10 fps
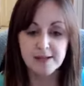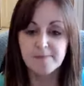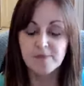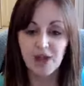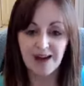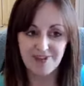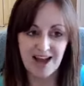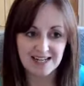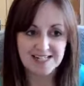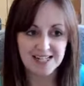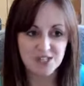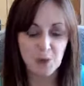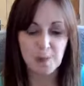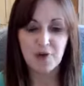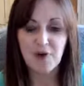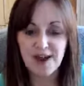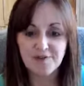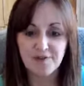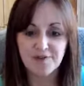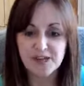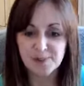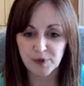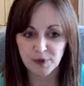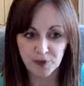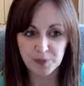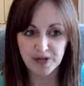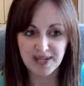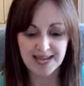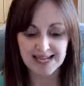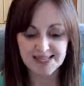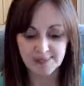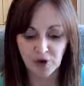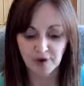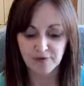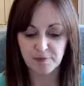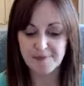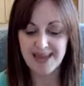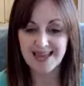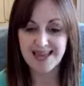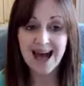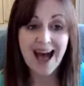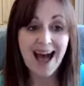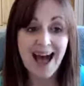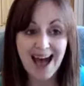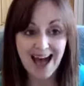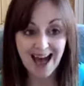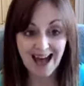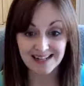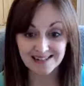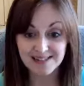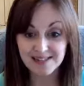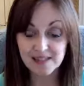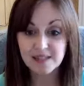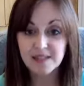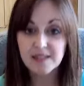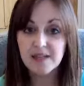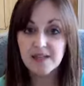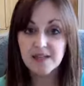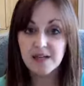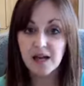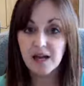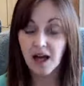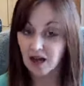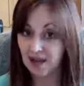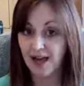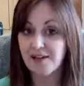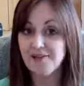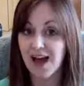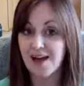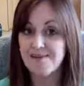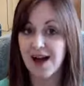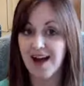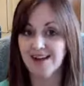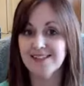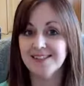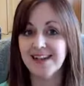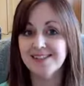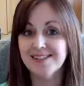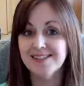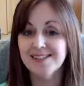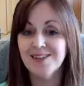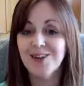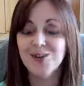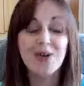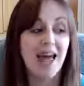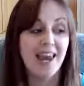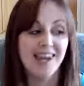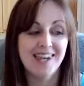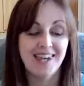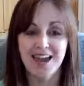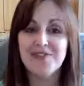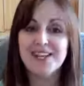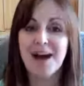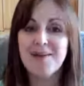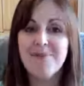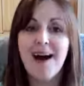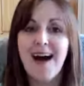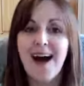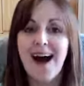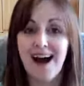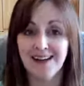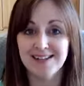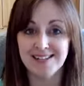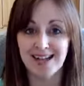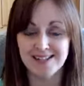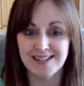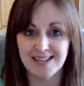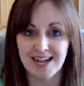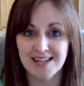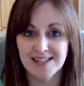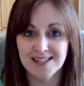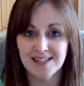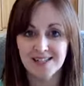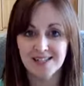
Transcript: You have access to a private Facebook group where you can get support from me, and lifetime access. You get lifetime access to this.